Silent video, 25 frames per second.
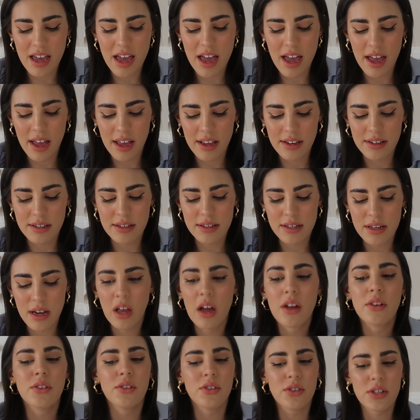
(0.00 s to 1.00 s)
and
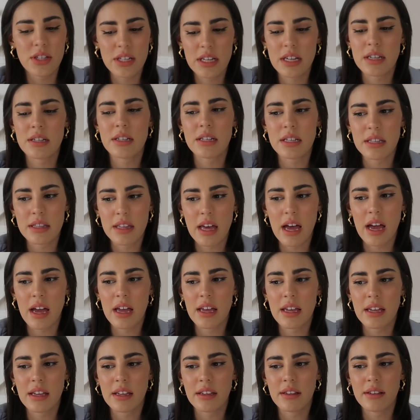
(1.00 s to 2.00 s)
understanding
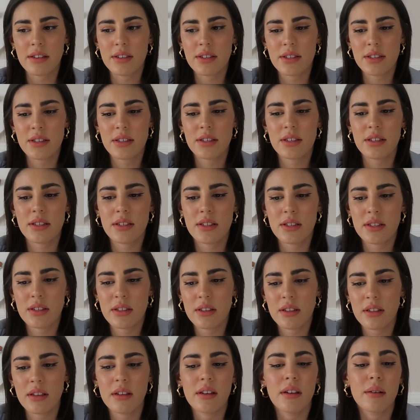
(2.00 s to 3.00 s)
that is
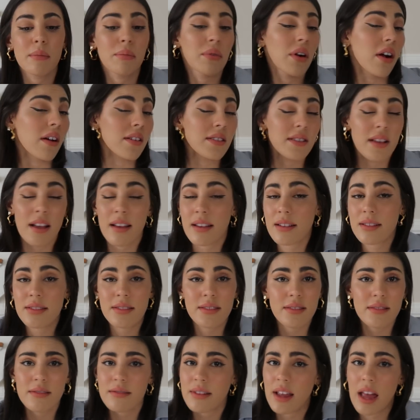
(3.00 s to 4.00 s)
a
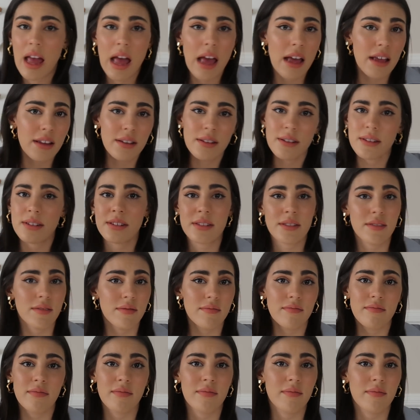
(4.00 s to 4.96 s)
process, and